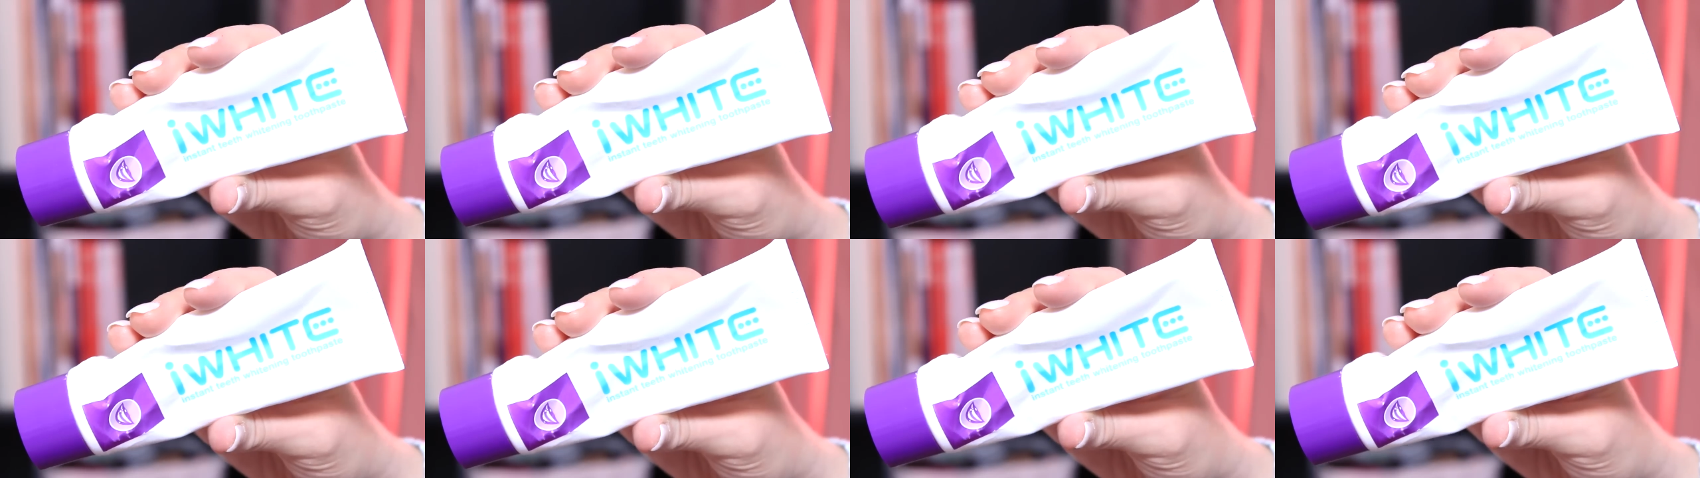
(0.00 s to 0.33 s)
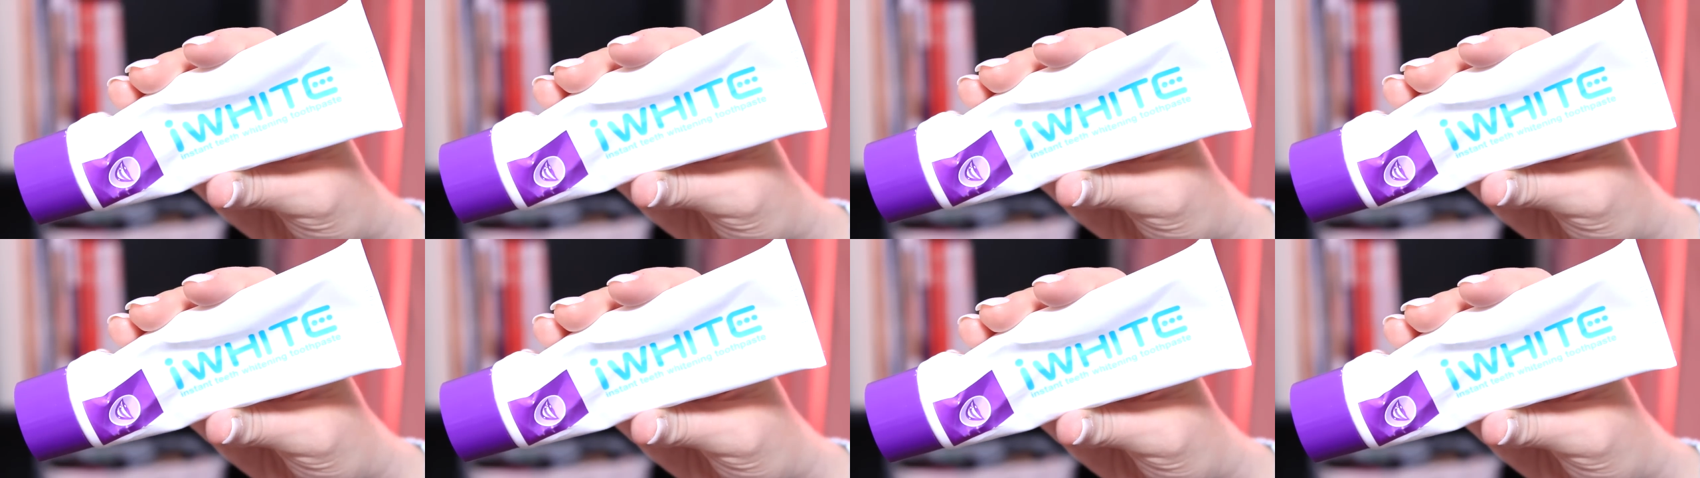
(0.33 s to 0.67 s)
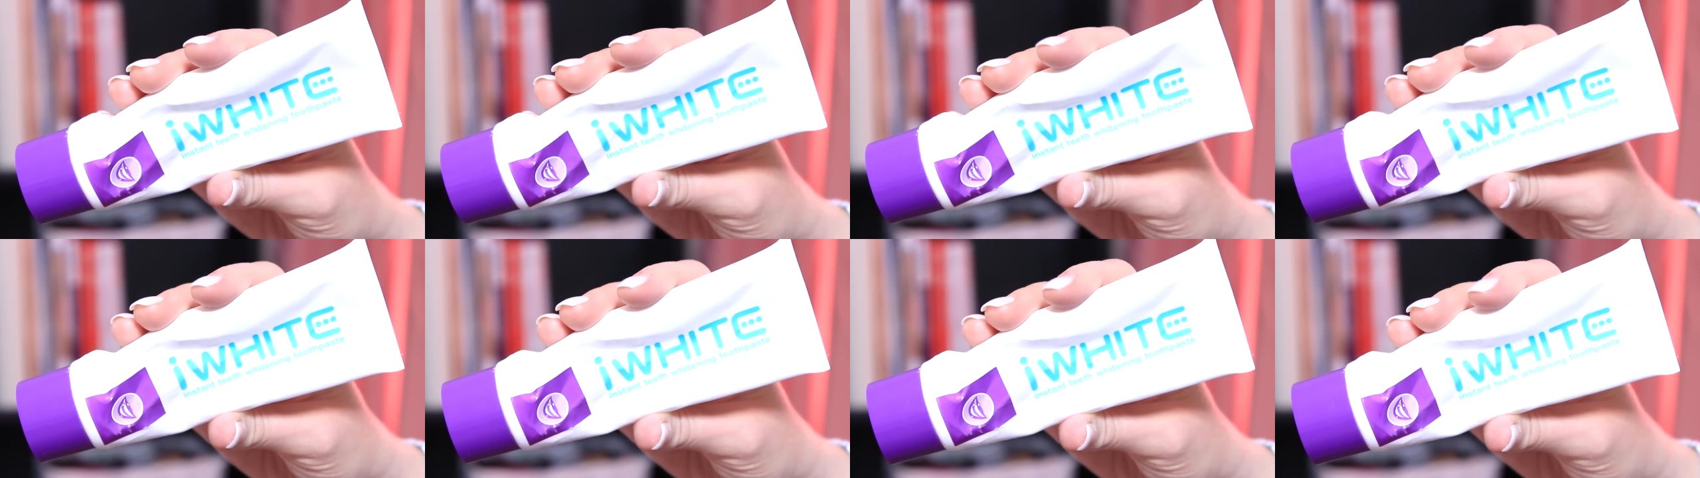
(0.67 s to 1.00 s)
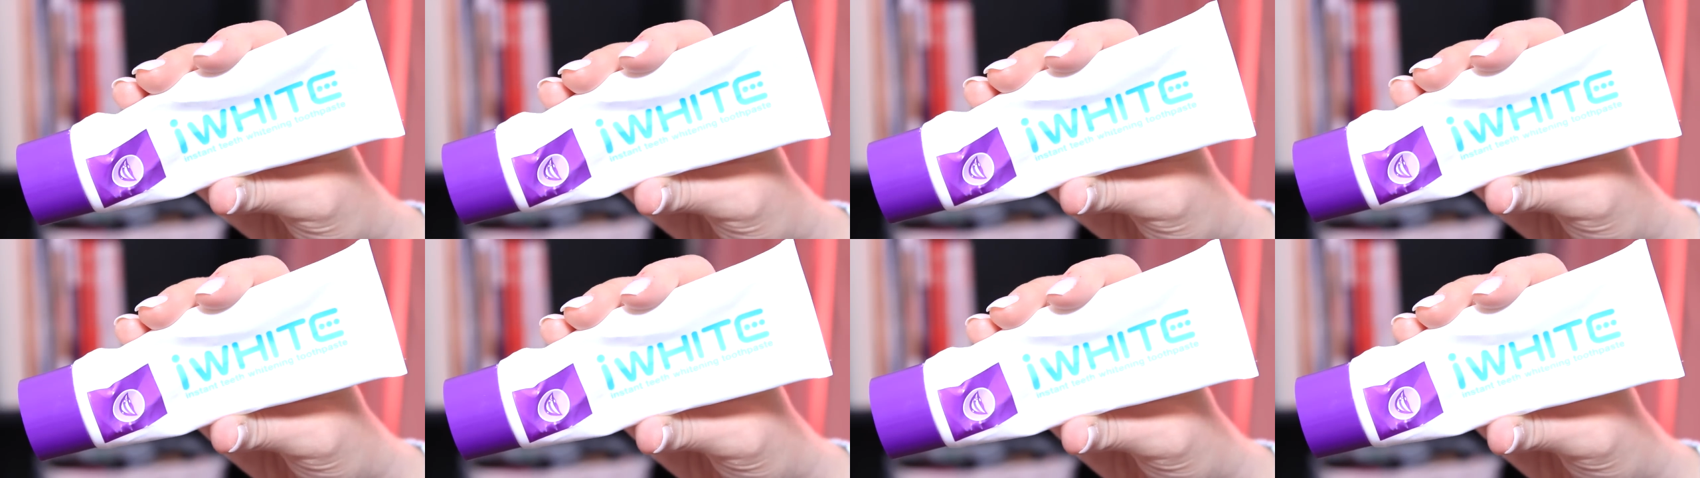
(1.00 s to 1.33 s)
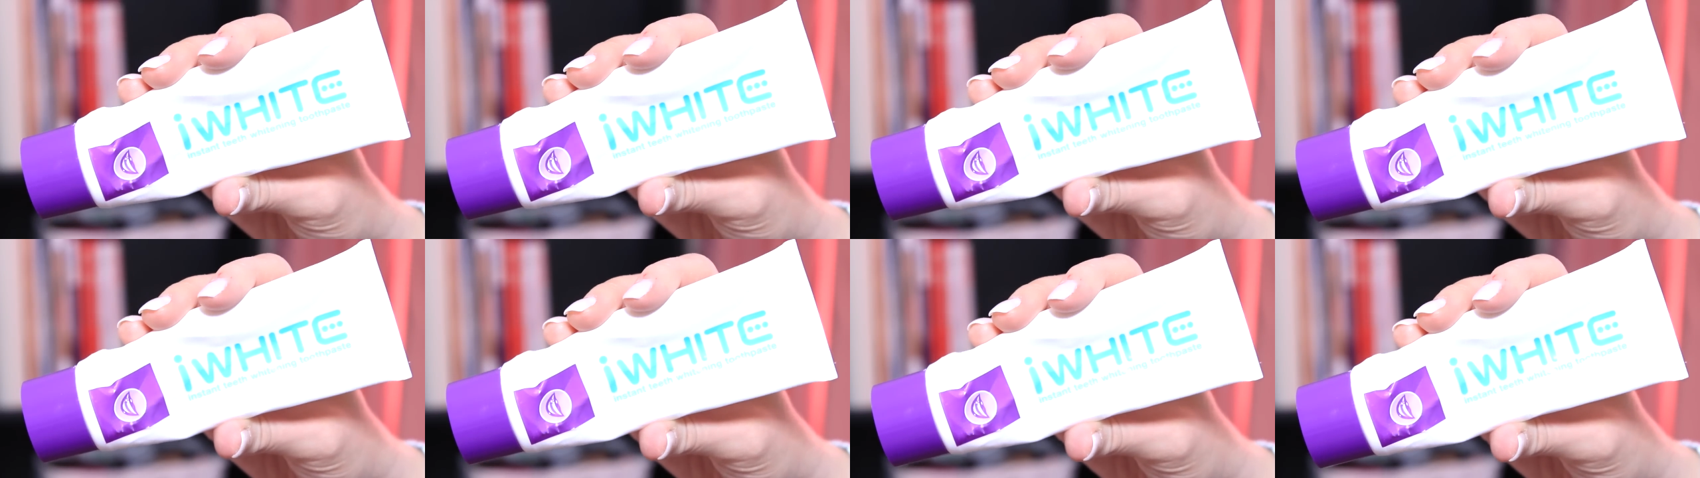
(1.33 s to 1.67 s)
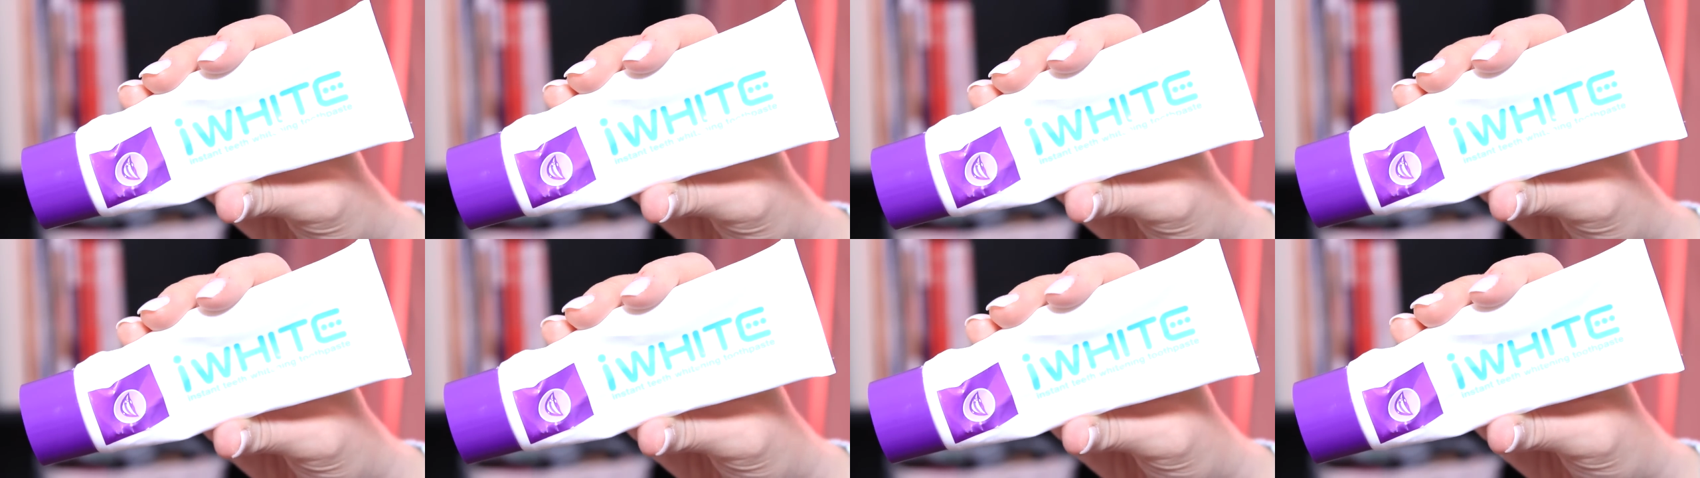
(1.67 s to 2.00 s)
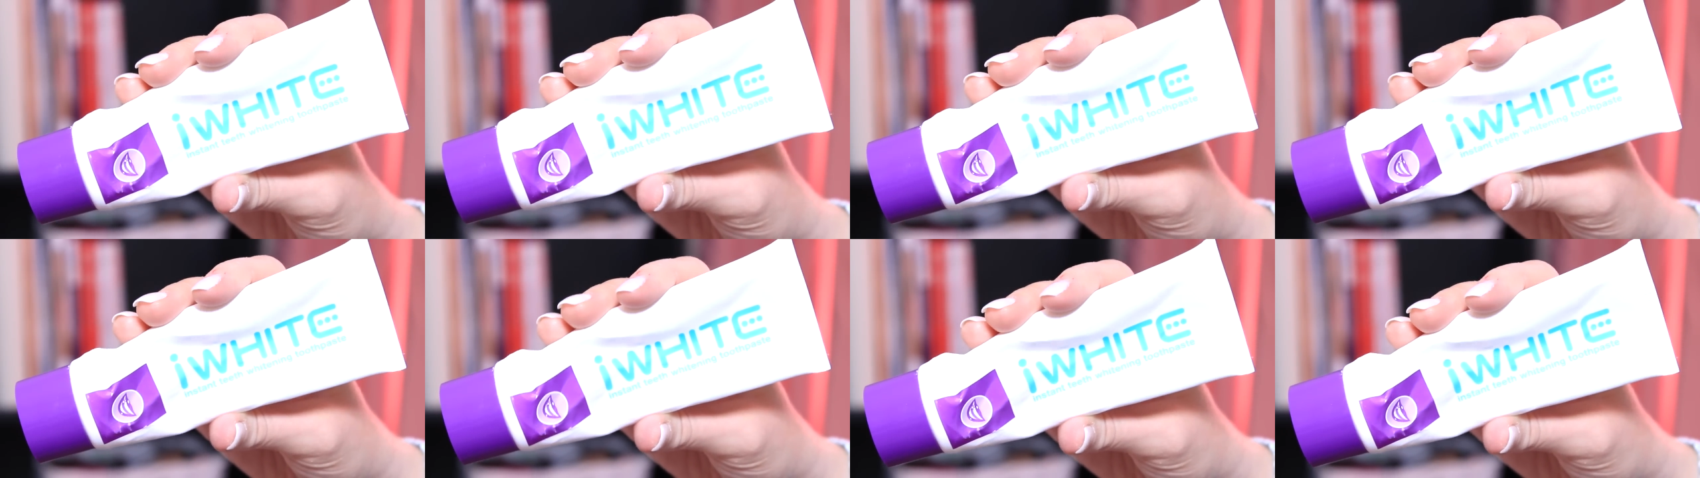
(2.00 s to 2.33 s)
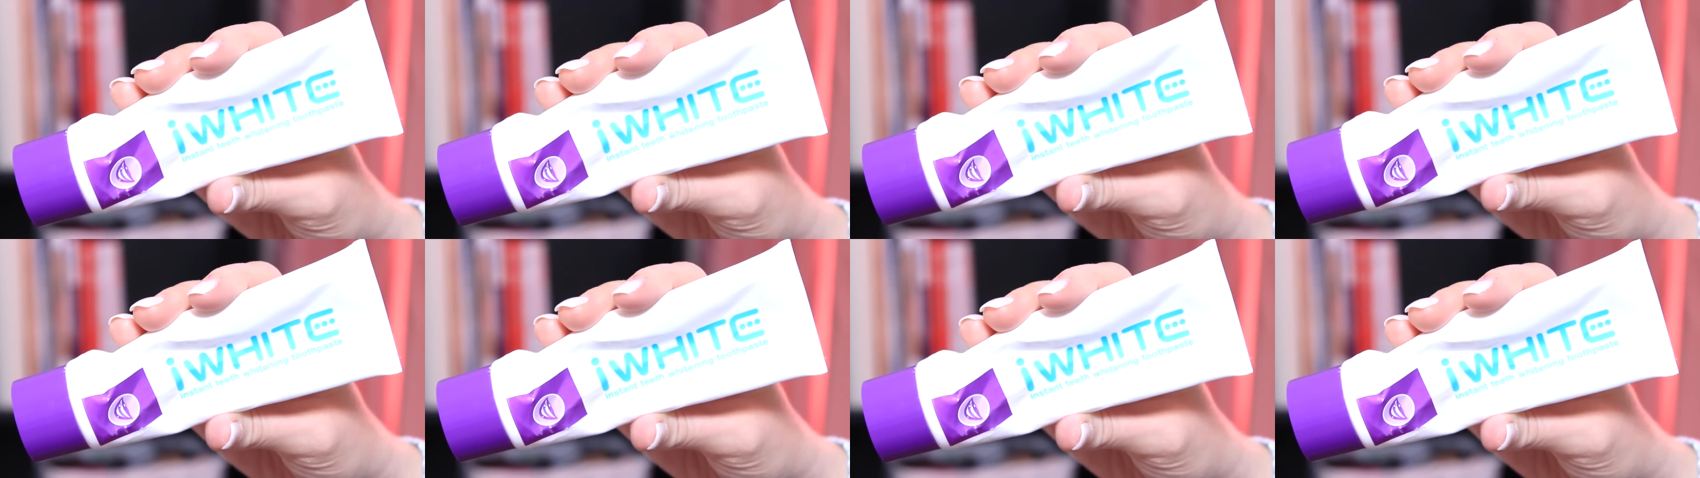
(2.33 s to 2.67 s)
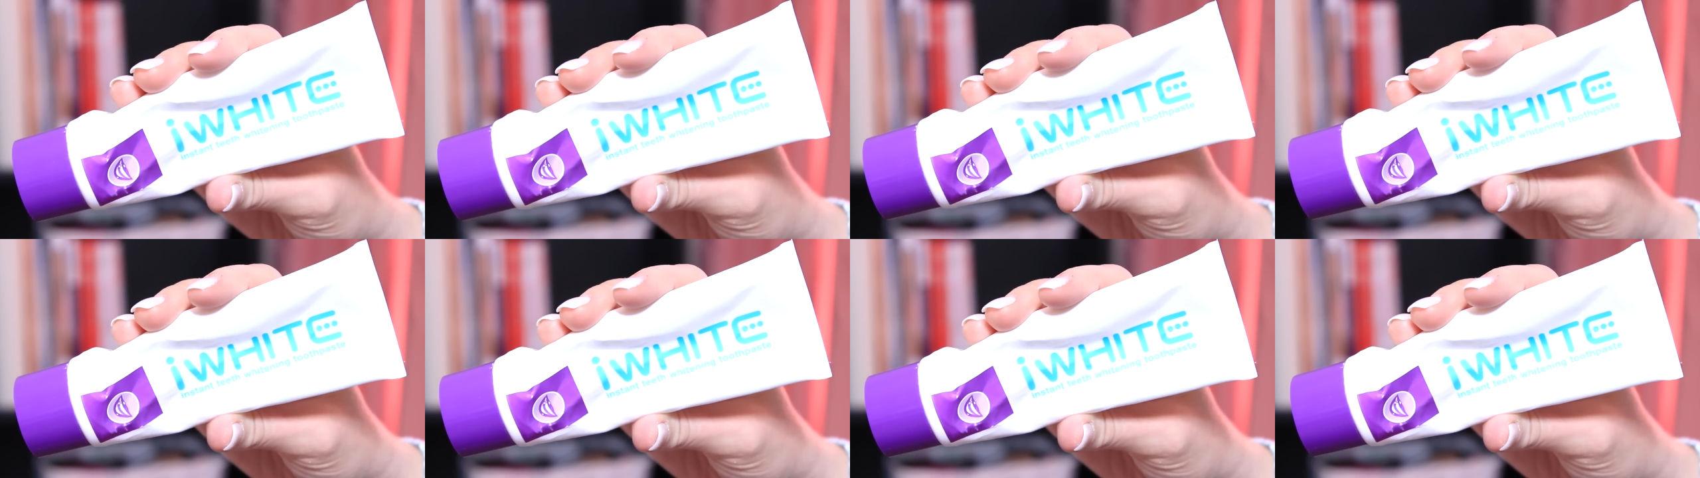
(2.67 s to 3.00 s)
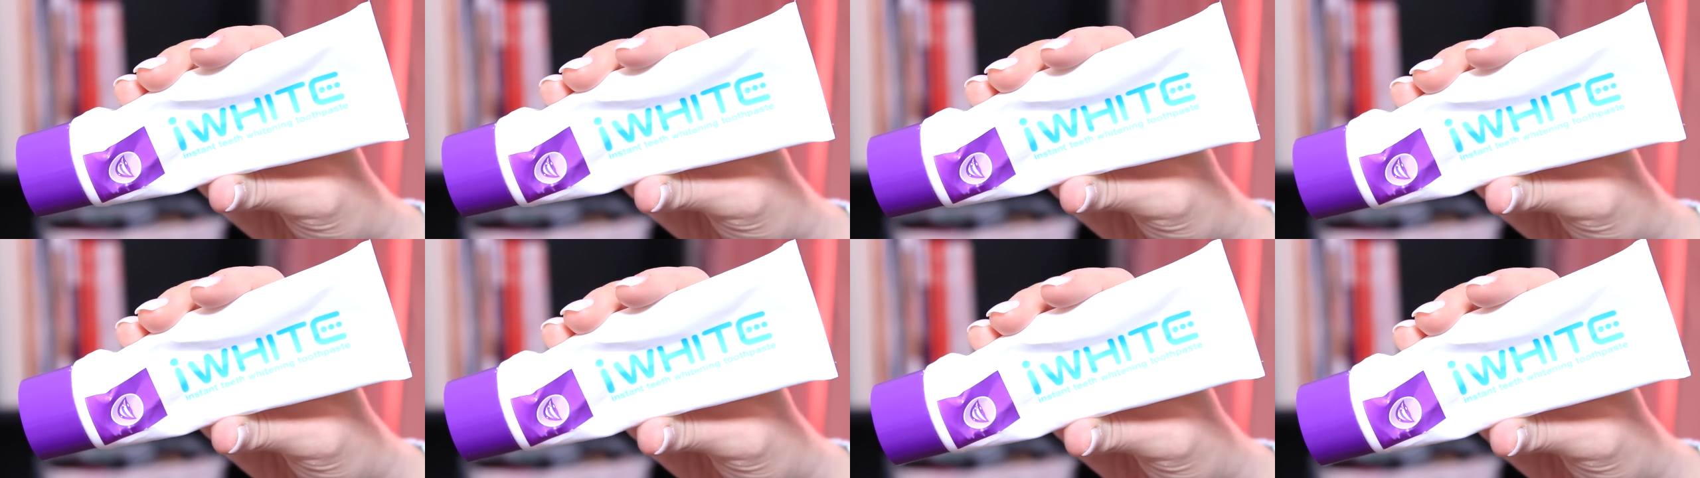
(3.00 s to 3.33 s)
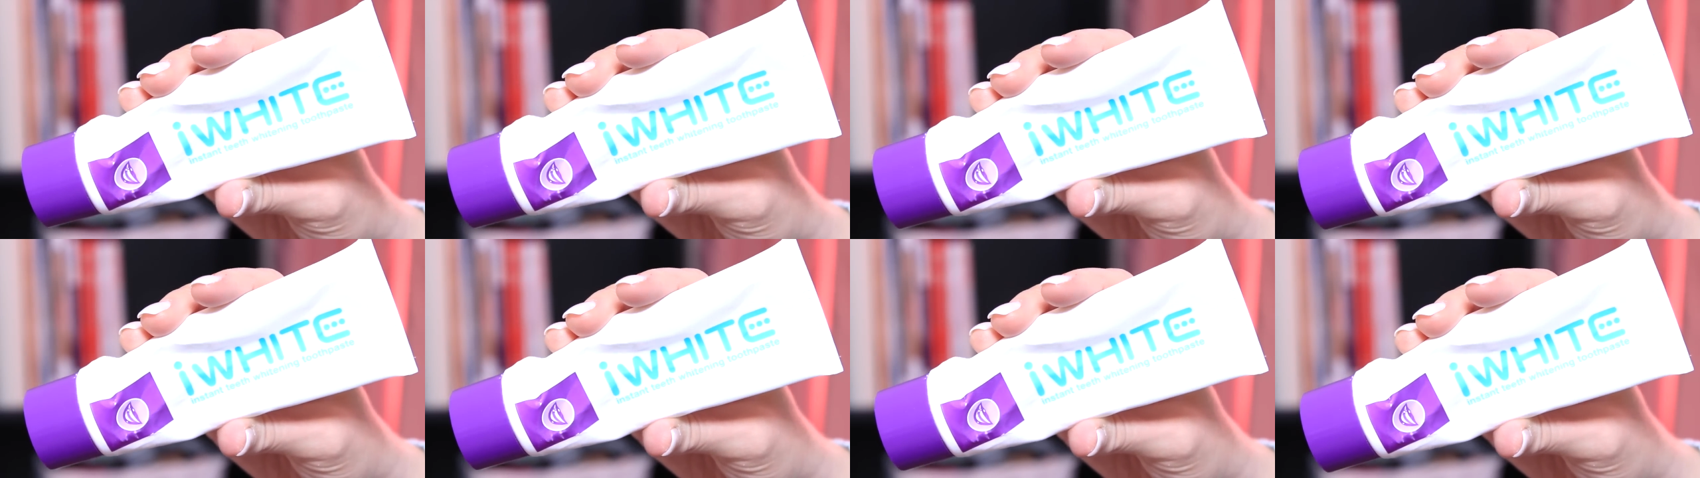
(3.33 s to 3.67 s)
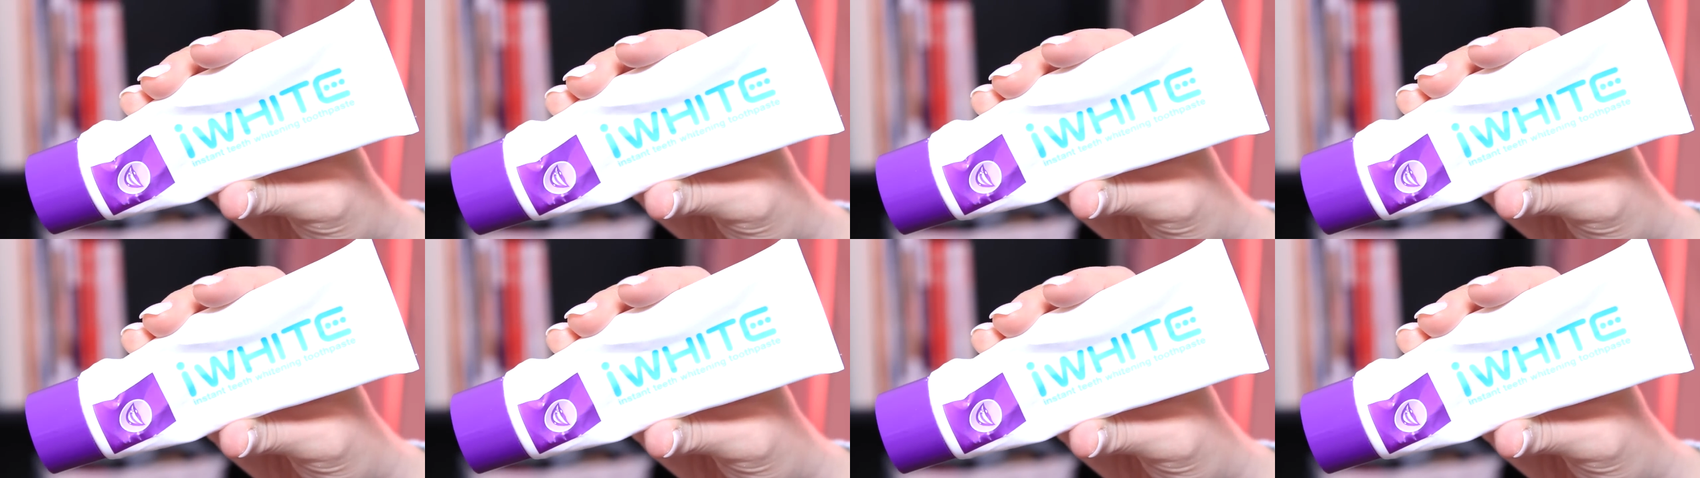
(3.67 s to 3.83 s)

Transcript: Nobody's mouth can be seen.